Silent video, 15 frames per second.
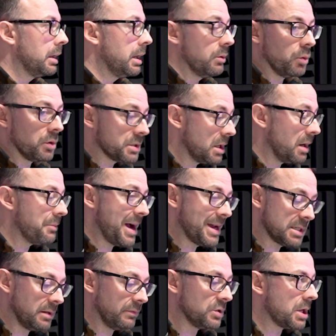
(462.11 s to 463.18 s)
It wasn't a
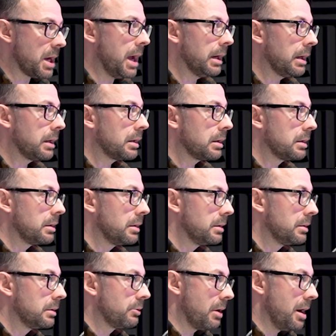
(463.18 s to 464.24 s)
massive check,
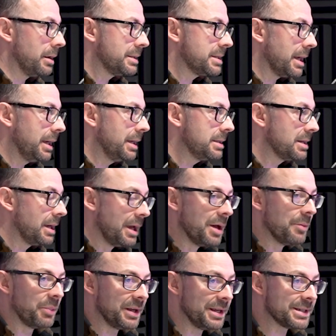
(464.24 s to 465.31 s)
granted,
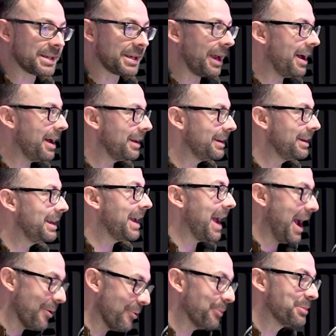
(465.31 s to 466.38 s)
but it certainly
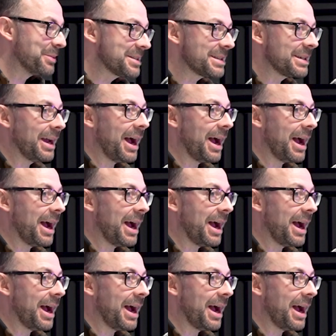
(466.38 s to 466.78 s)
helped.